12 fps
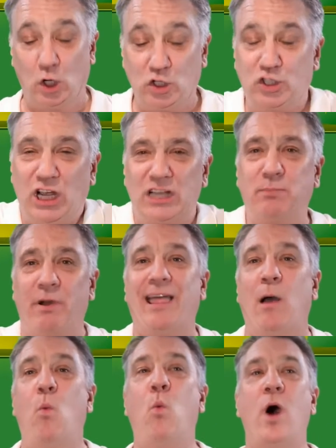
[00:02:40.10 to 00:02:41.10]
just by
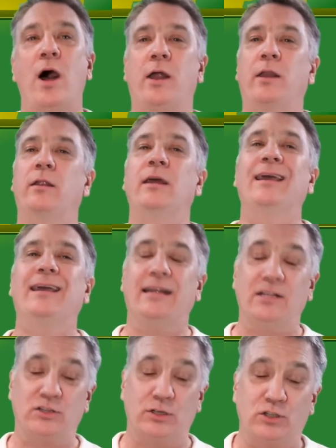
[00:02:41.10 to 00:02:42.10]
that one
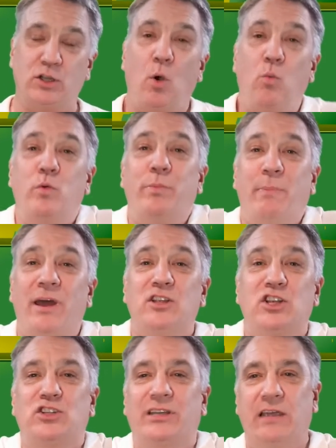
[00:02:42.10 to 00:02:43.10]
instance. So it would be better
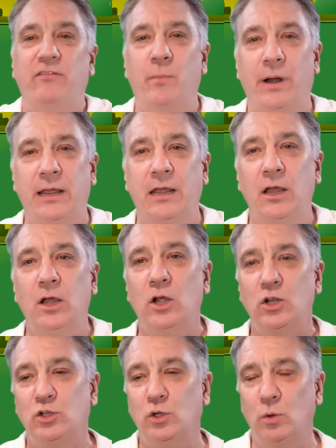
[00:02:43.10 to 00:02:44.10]
just to give the money
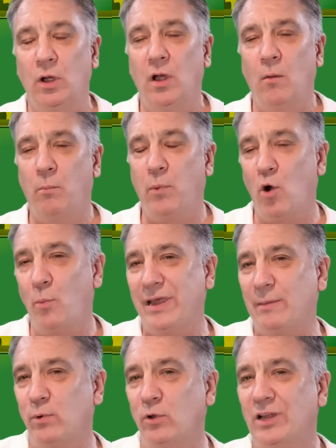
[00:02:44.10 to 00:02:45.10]
to poor
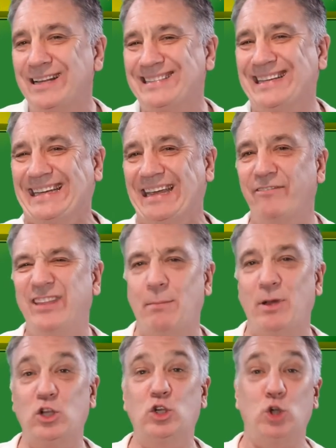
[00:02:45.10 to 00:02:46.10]
people, to give them
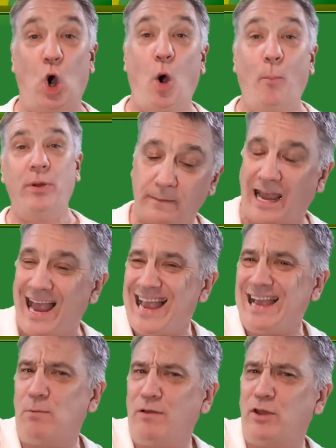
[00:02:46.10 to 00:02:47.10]
a job. Now,
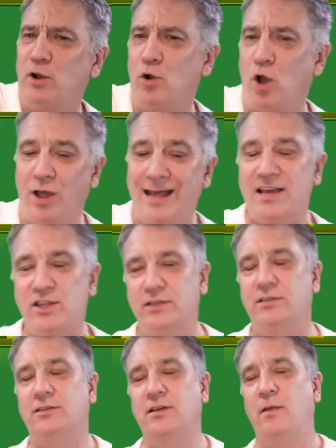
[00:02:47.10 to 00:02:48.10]
whether or not
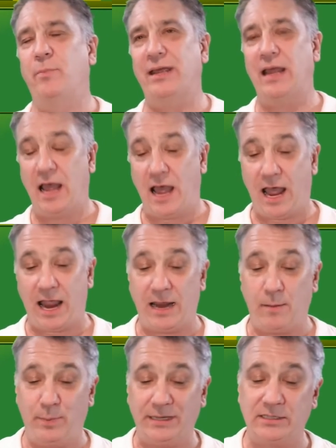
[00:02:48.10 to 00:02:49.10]
this is going to be
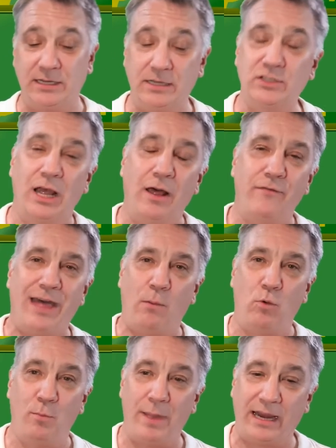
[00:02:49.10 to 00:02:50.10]
a business that
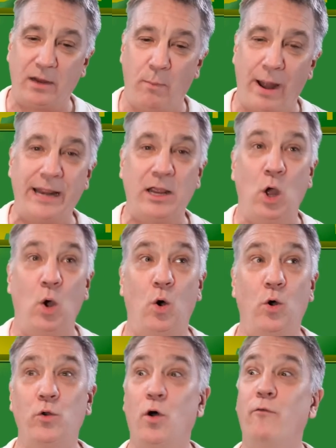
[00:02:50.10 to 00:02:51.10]
will make money
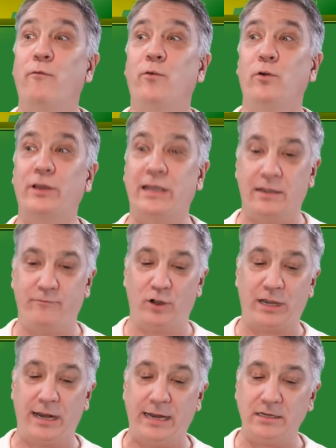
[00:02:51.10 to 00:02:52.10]
or not for
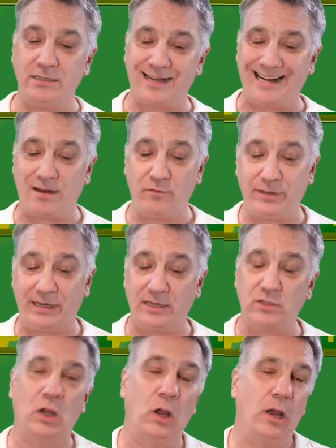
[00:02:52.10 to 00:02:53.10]
Canadians, I don't think is